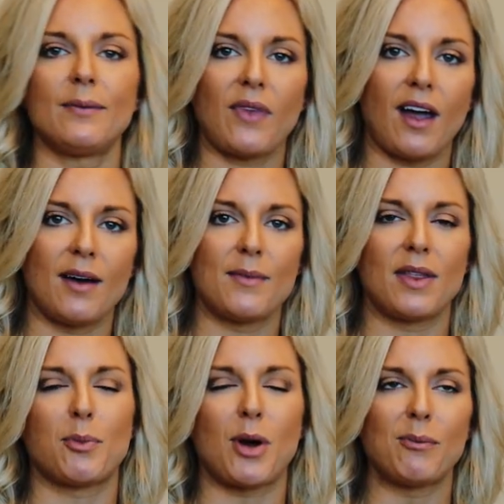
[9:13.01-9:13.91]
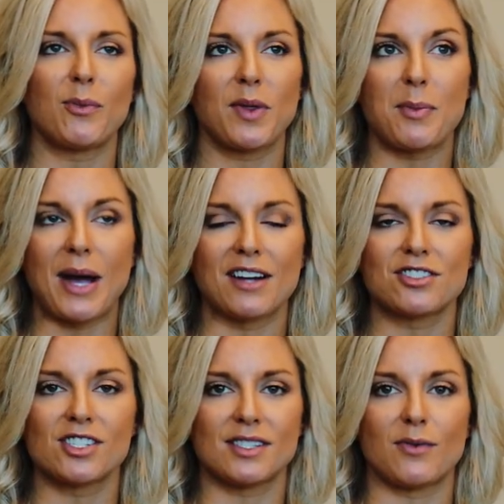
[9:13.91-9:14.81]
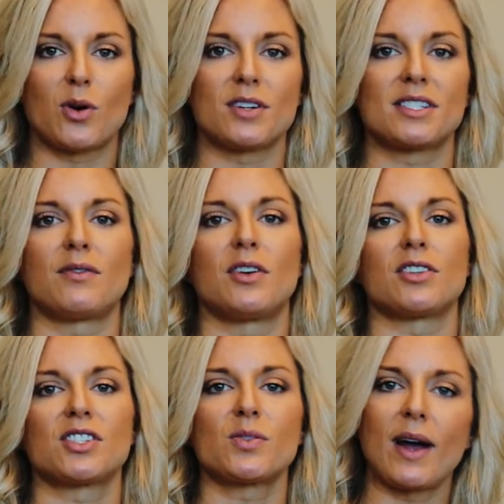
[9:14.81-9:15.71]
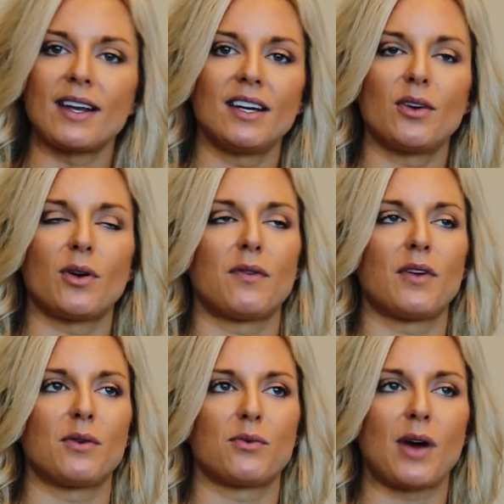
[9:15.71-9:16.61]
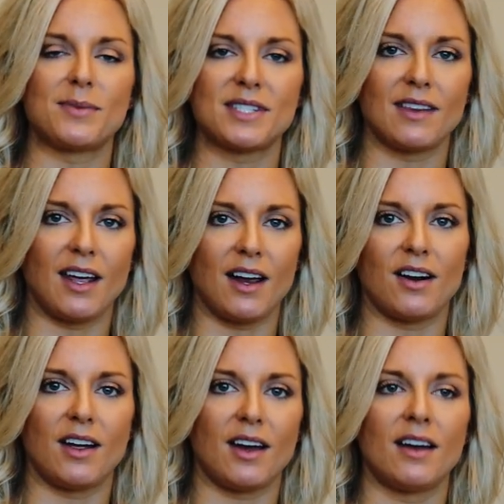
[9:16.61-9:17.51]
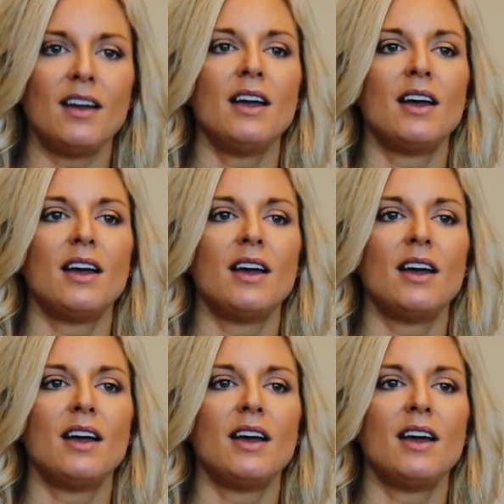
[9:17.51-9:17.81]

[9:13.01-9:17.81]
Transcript: The problem with the patch is, of course, if you're sweaty or if it rubs in the area,